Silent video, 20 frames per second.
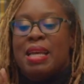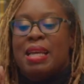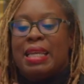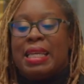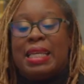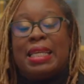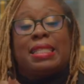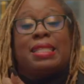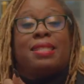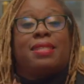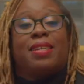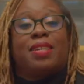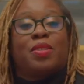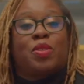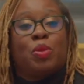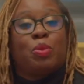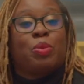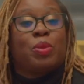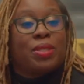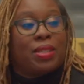is there
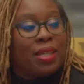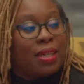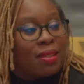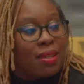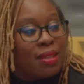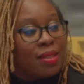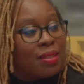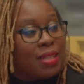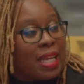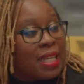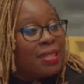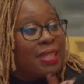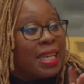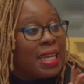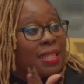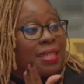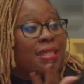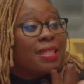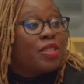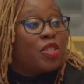to protect us.
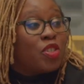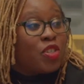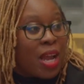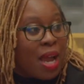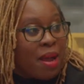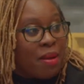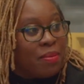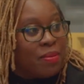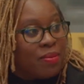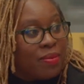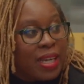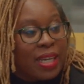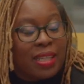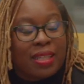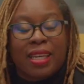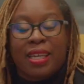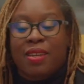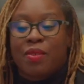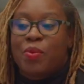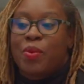That's its job, right?
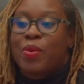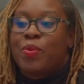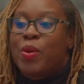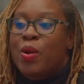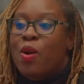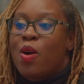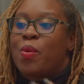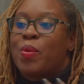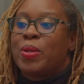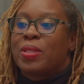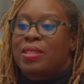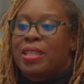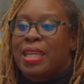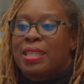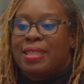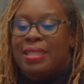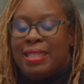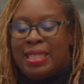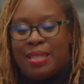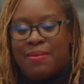Like we always like
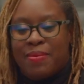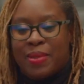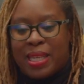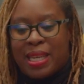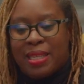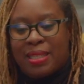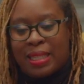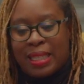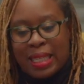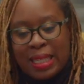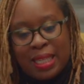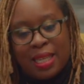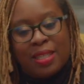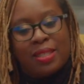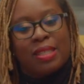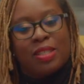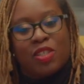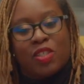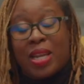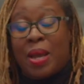to demonize it. It
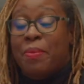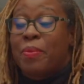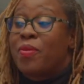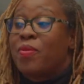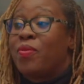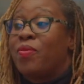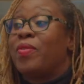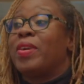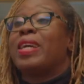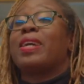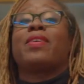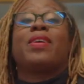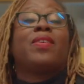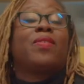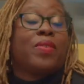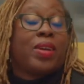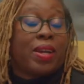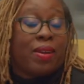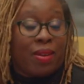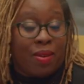does its job very,
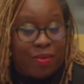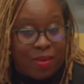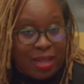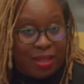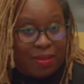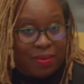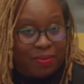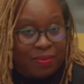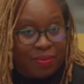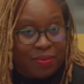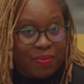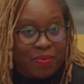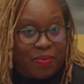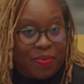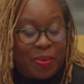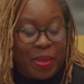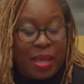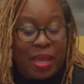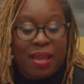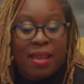very well.
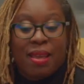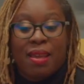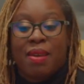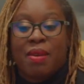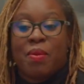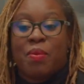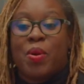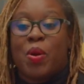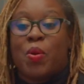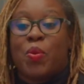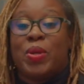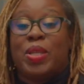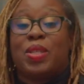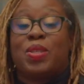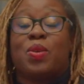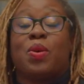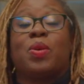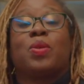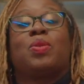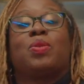But we
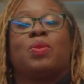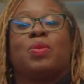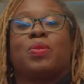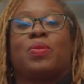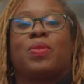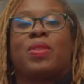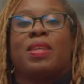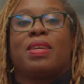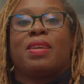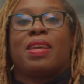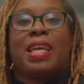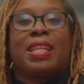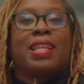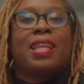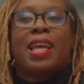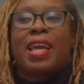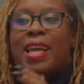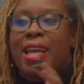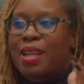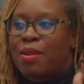don't do a thing, and
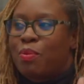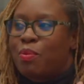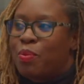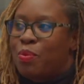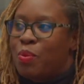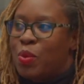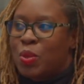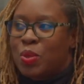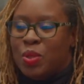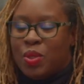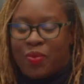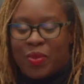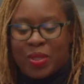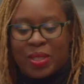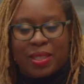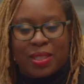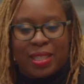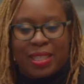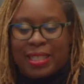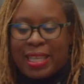again, most of our
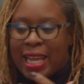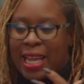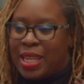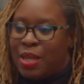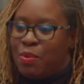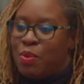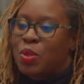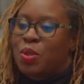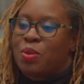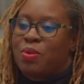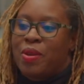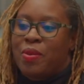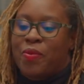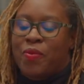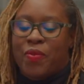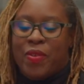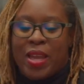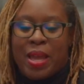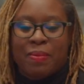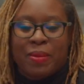society, most of our
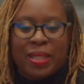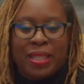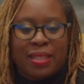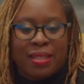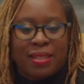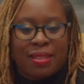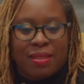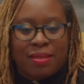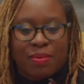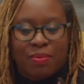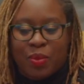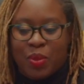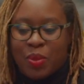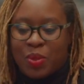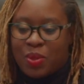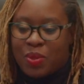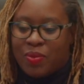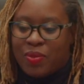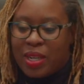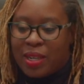families,
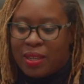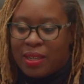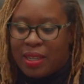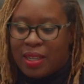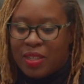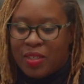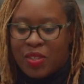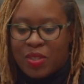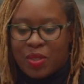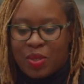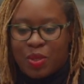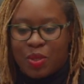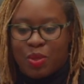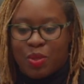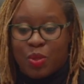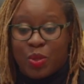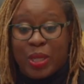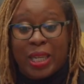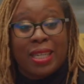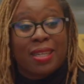most of our cultures
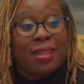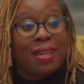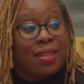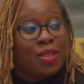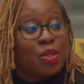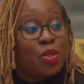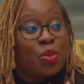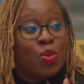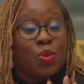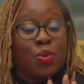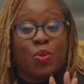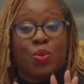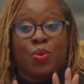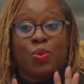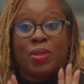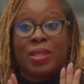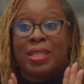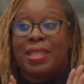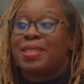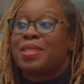train us to
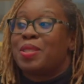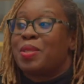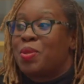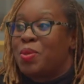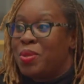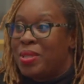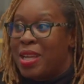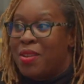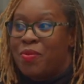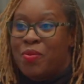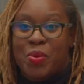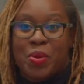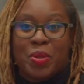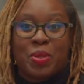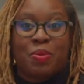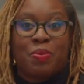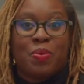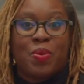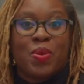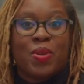listen to that
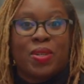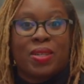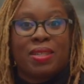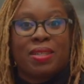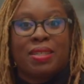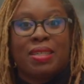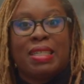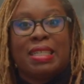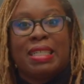voice more